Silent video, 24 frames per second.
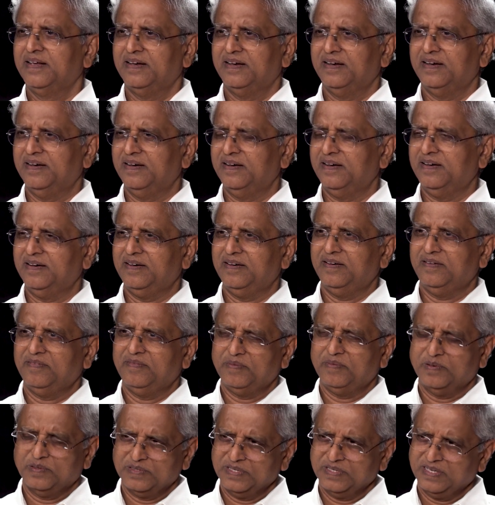
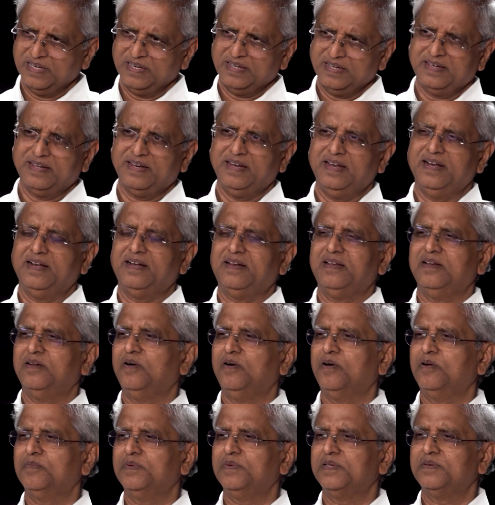it will create
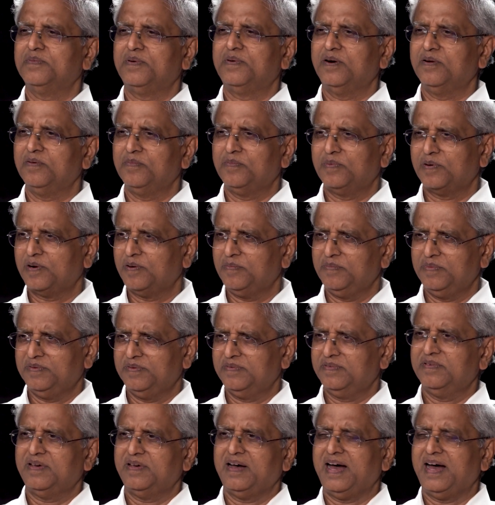enormous amount of problems.